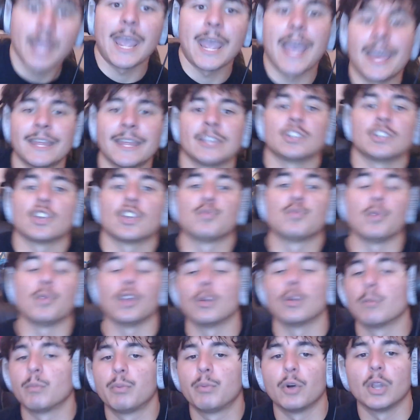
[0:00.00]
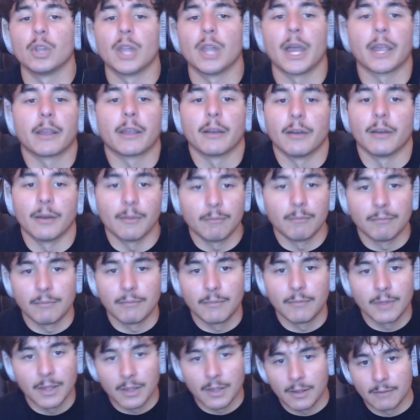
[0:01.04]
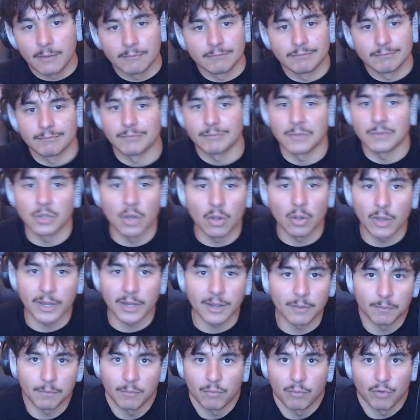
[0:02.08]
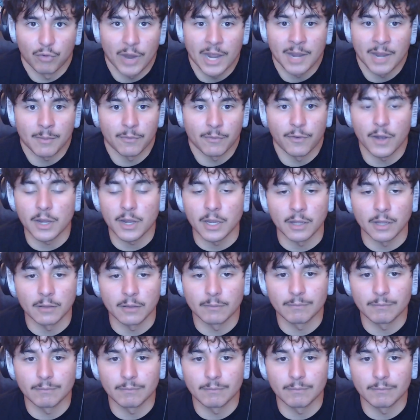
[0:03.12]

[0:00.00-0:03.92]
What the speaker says: and then just put like a, like a random fucking